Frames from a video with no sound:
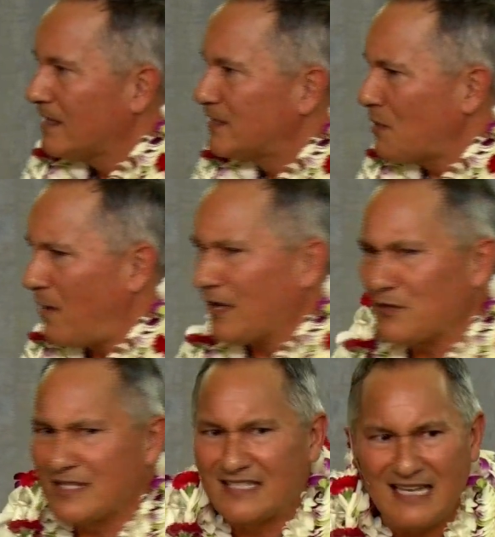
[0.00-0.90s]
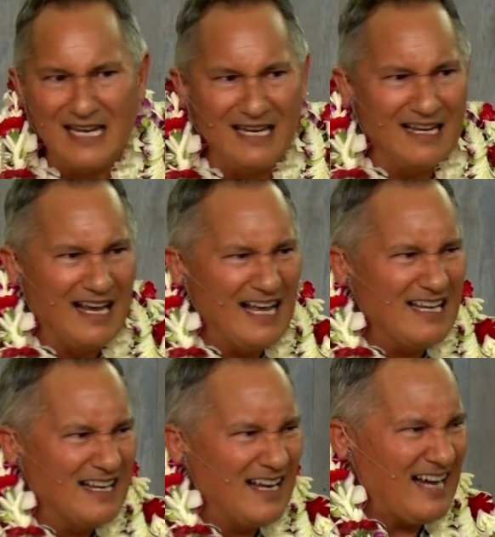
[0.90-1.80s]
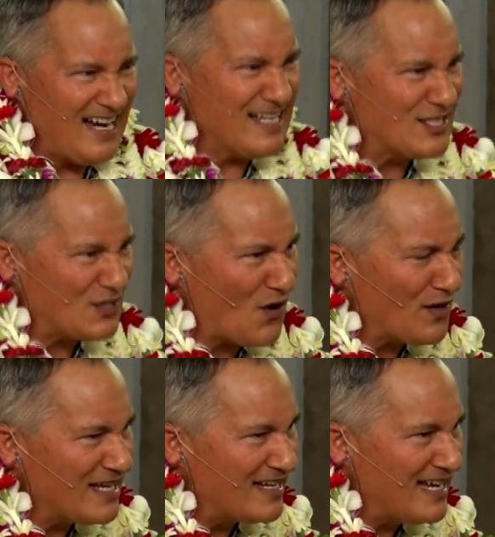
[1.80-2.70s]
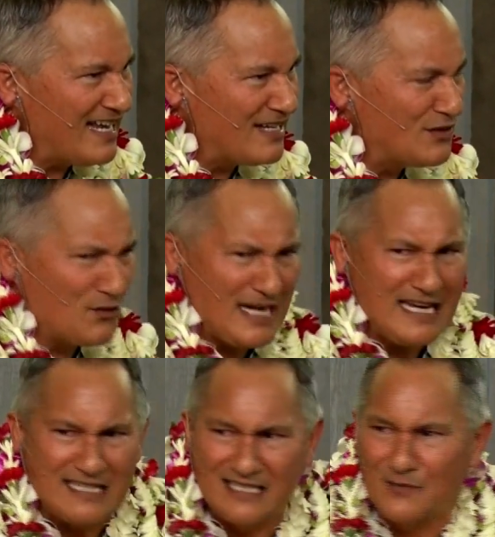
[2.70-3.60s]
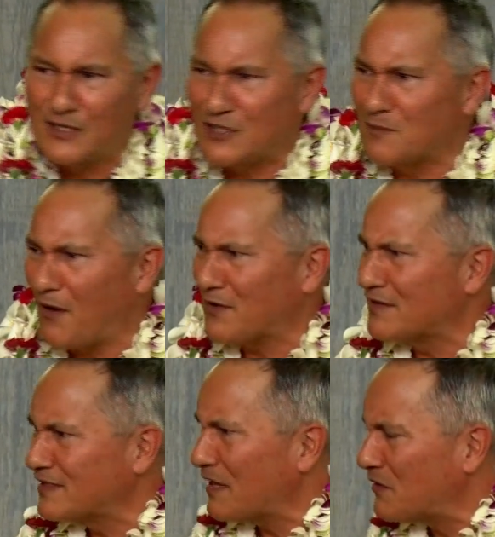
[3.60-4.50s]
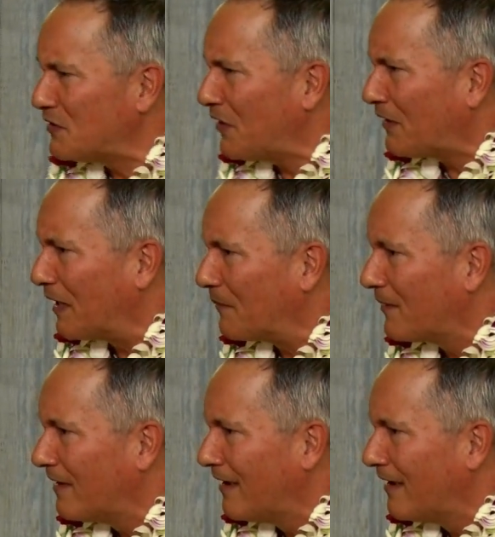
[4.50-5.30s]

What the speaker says: democracy kind of started in Greece, which is part of Southern Europe.